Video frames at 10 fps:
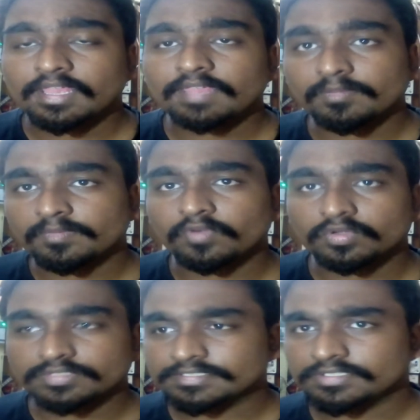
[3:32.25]
Even
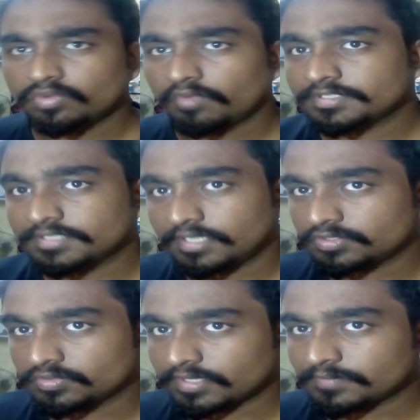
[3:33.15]
before season 2 of Jessica
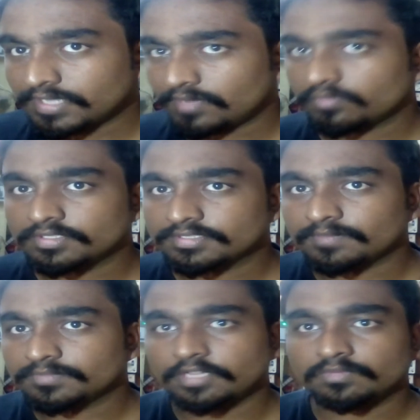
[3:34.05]
Jones comes out, this
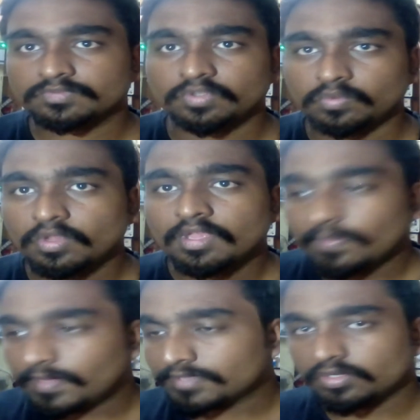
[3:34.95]
comes out, so
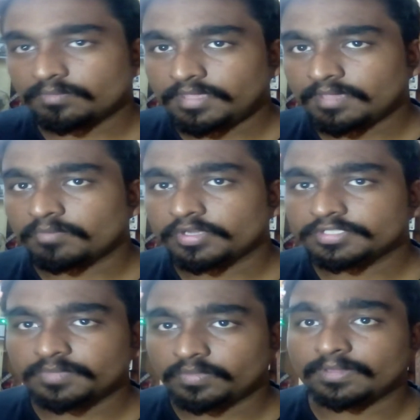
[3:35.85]
there's going to be a
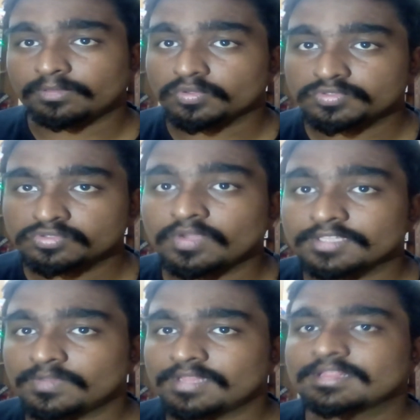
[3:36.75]
bridge between those two
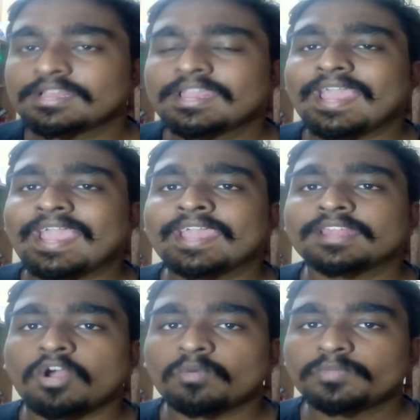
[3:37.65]
as well.
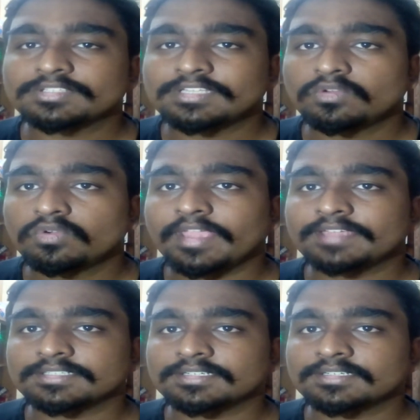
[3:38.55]
And obviously Luke
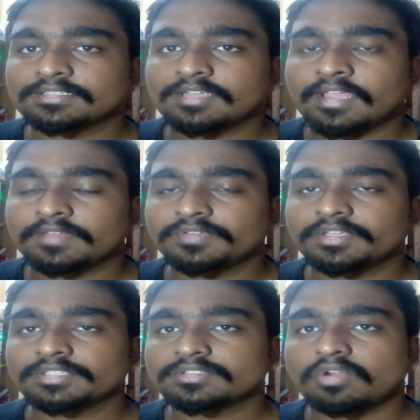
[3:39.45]
Cage and Iron
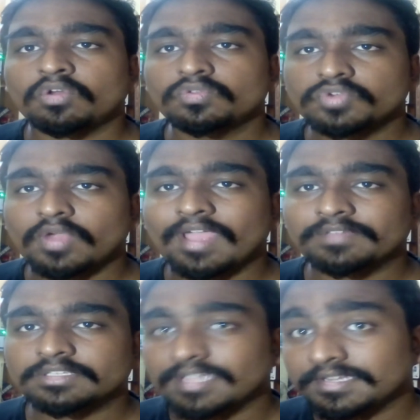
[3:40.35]
Fist also
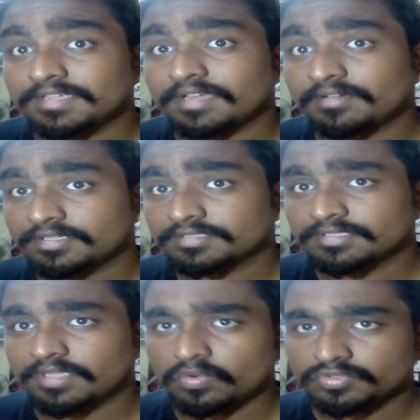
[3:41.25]
having side characters
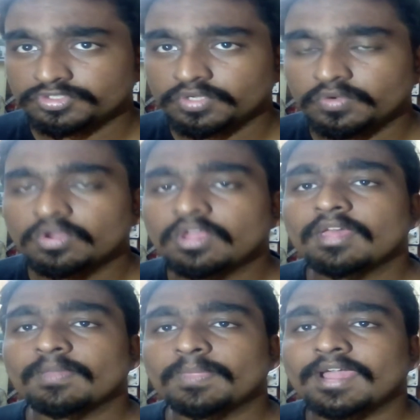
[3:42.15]
in their own show,
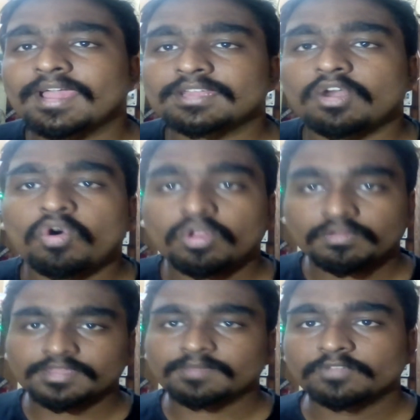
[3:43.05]
that all
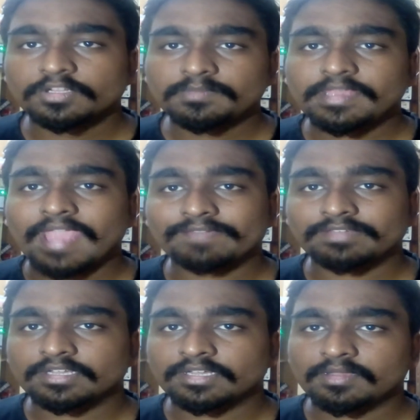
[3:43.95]
of them will be
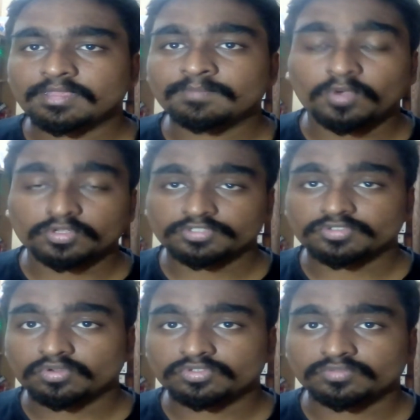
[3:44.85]
having an
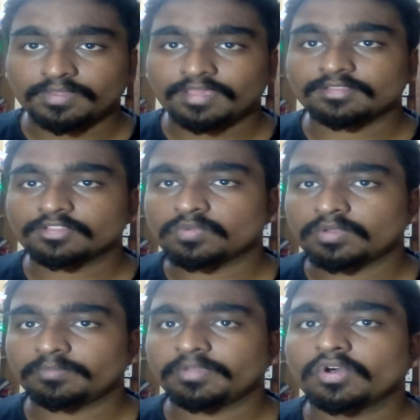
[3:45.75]
important role to play in this
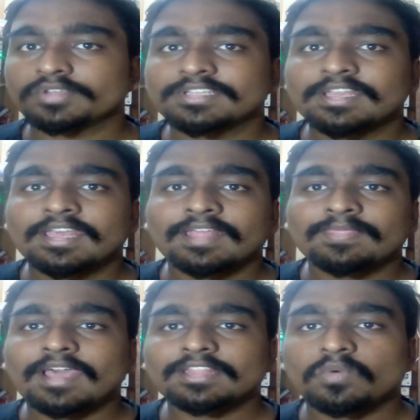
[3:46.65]
one, because they
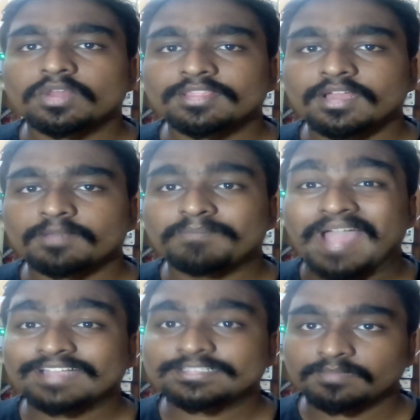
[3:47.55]
are the one that
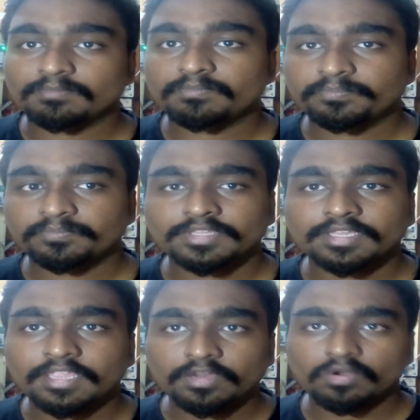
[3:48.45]
backs up the
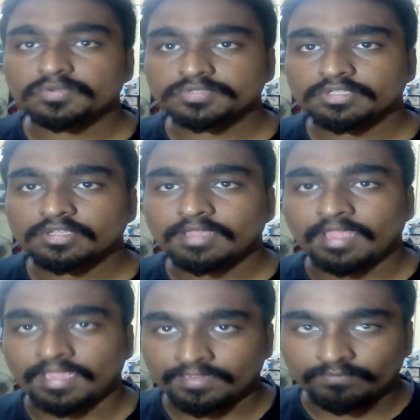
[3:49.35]
heroes.
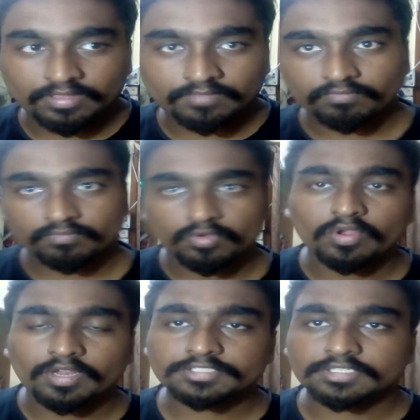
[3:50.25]
And when the
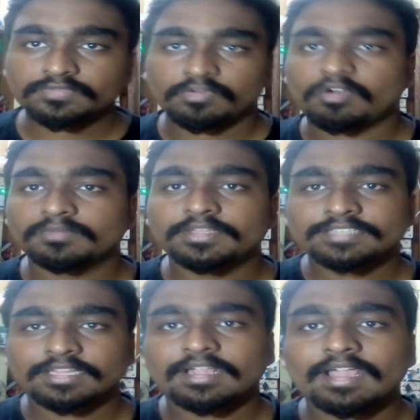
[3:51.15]
coalition is formed, these
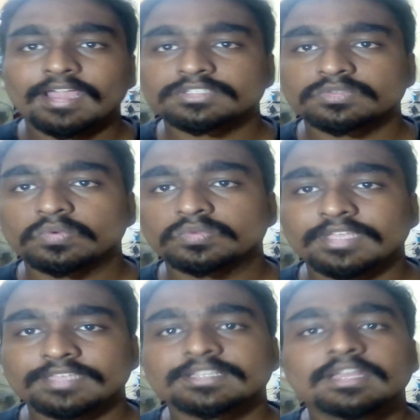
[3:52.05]
are the guys who
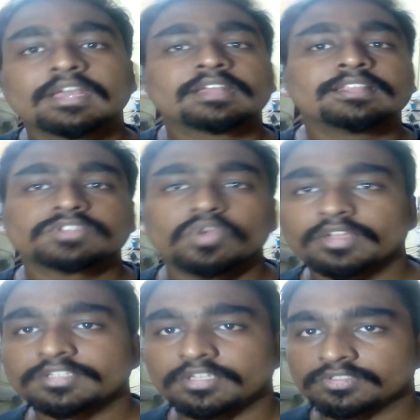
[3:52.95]
says this
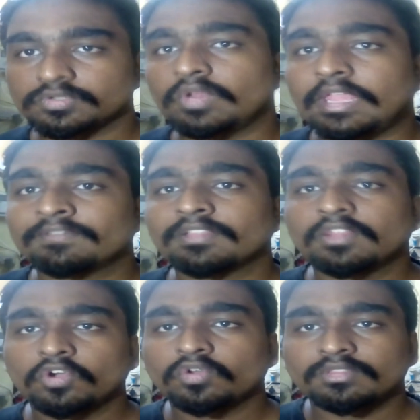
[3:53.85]
coalition is good, even
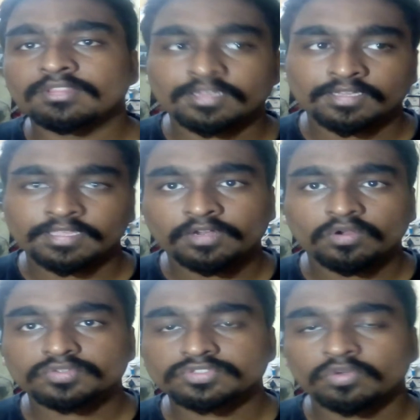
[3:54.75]
though the
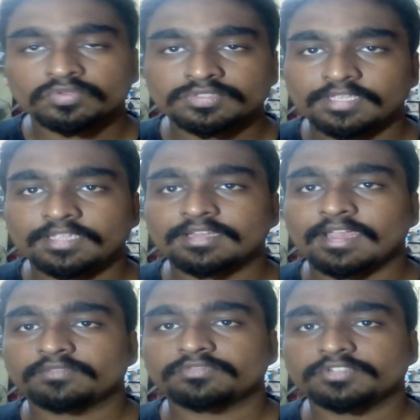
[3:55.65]
heroes don't see it
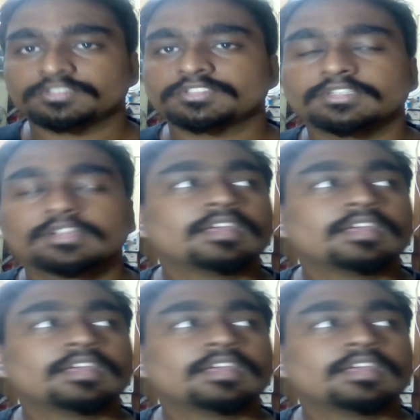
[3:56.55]
at first.